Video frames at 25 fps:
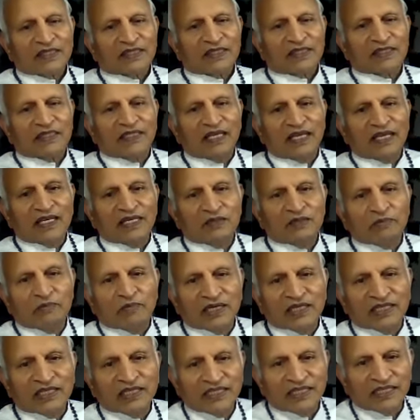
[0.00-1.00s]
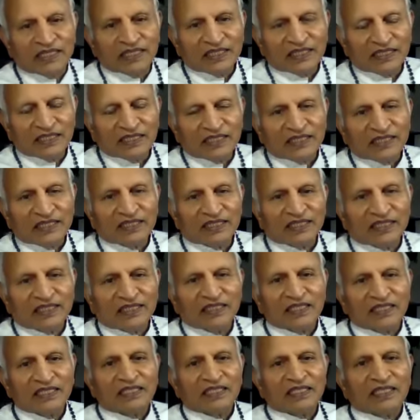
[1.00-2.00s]
Then money,
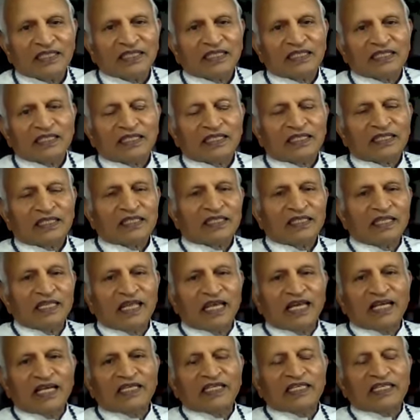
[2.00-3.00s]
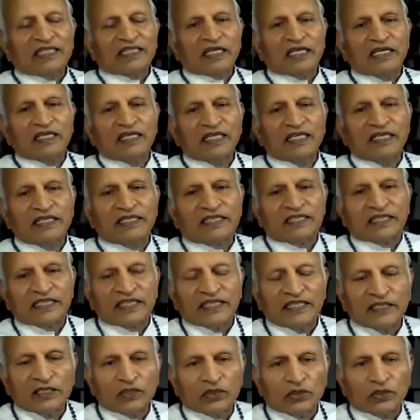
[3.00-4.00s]
then it leads
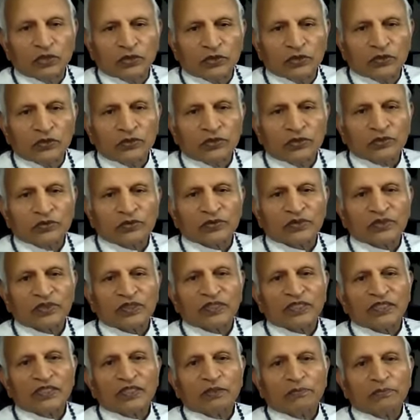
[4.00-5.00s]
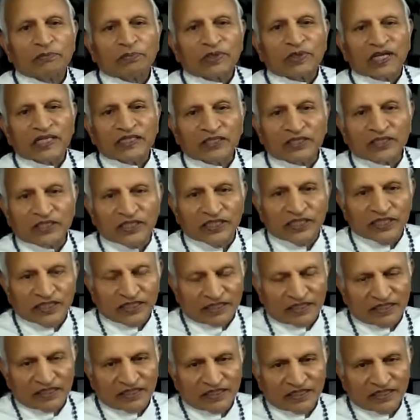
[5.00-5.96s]
into prestige.